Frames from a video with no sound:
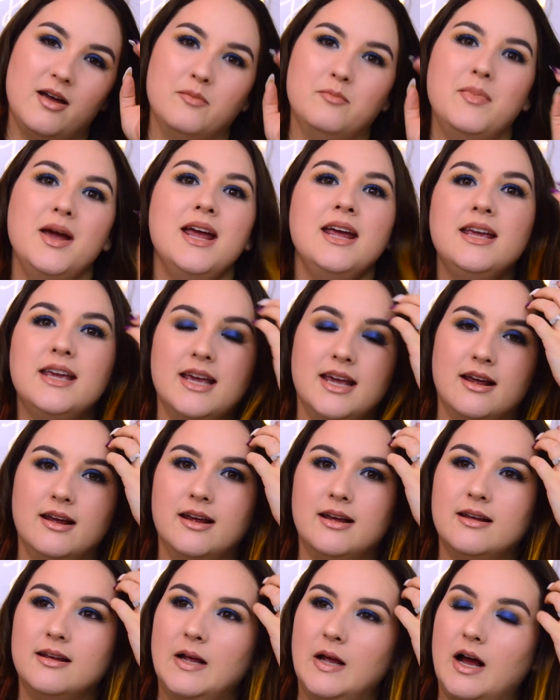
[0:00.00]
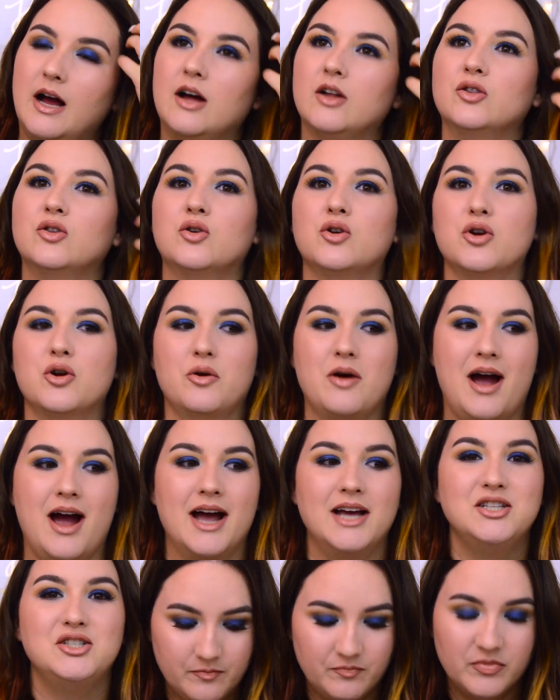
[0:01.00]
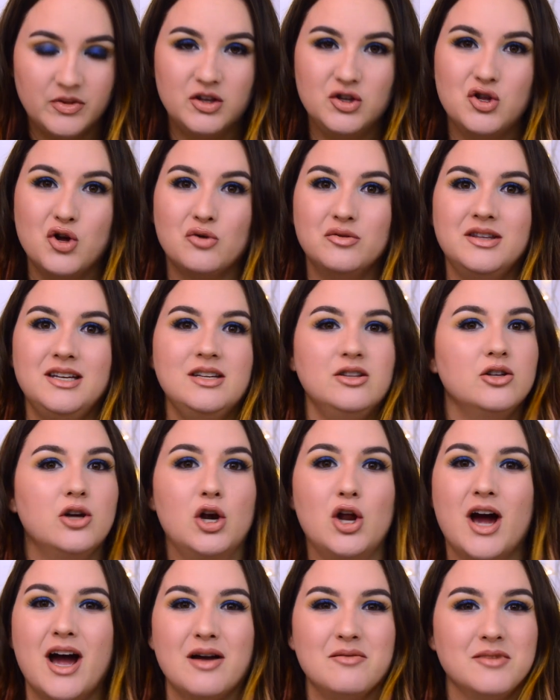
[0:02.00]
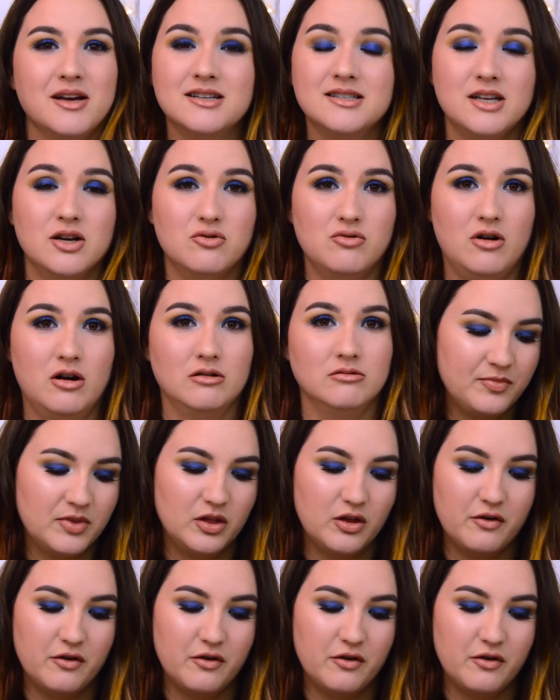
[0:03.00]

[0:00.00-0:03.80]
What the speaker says: baking under your eyes, you don't need the Laura Mercier one.